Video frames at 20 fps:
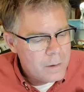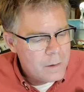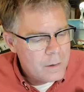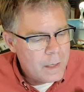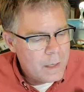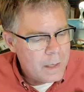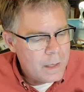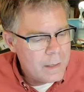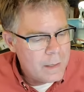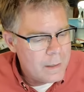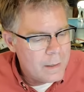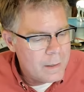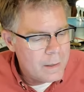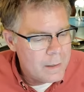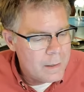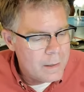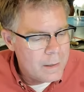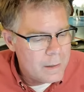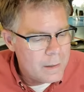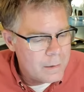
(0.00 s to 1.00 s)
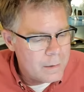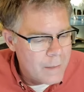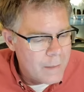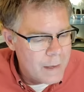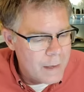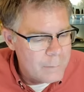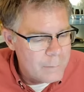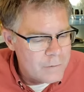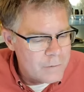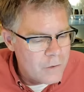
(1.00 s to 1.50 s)
Uh,
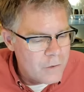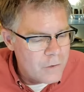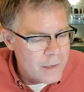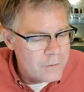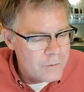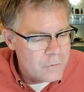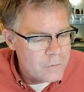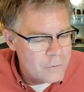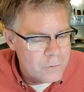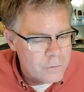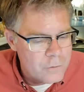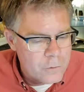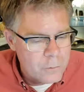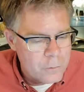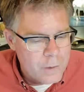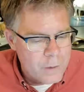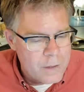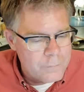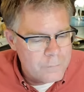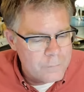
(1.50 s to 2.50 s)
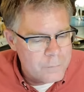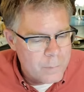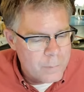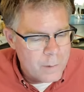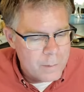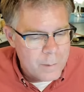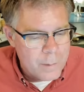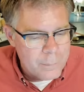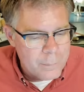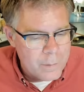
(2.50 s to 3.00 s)
climate change is a grift,
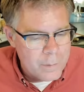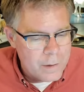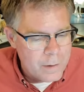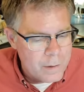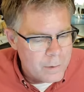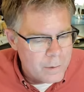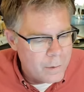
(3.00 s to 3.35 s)
blah, blah, blah.